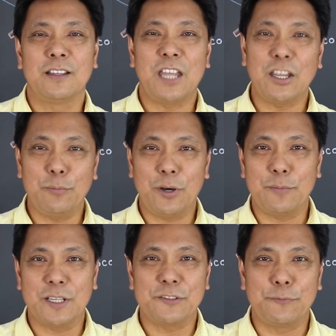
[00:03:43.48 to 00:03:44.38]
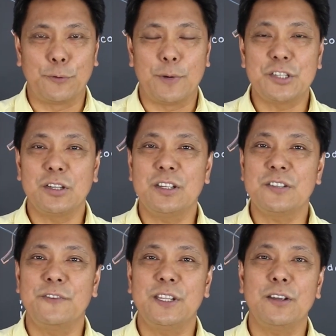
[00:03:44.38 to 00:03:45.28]
Thank you very much for watching
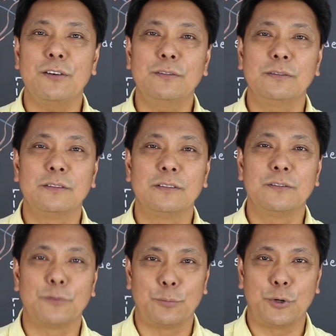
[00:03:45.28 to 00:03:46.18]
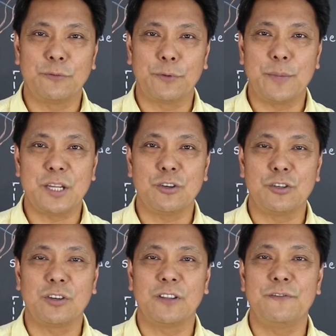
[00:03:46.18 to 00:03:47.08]
this video. For more
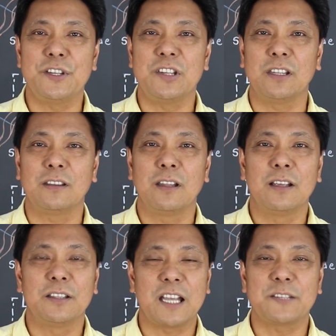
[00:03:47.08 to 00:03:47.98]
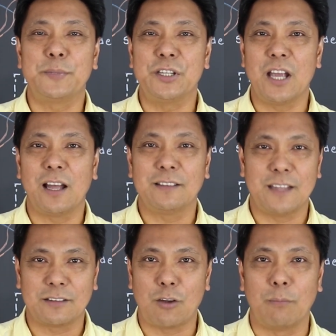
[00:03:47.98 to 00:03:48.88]
information, you can visit
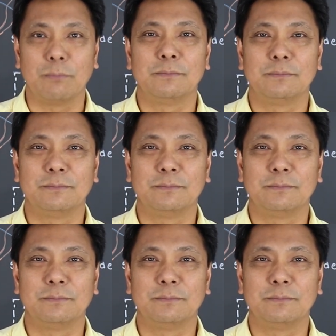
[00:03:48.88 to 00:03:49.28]
nexperia.com.